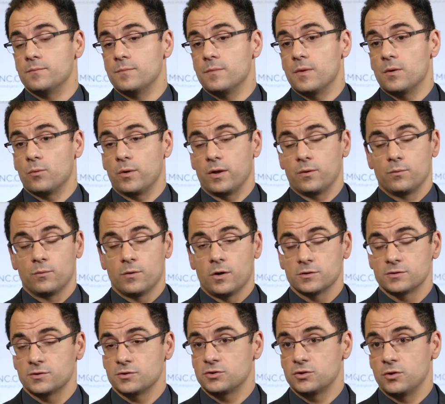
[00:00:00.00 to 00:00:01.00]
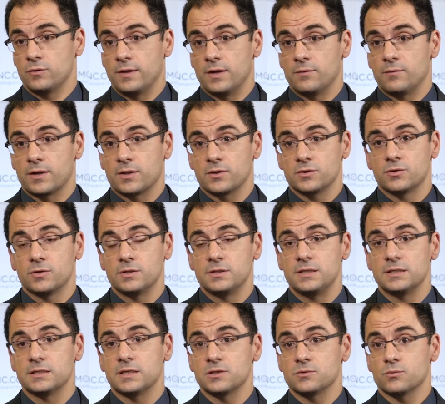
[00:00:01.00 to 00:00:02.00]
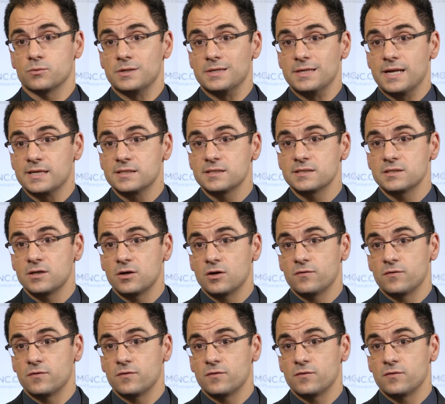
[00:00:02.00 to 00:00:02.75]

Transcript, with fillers: We also showed that regulatory T cells were necessary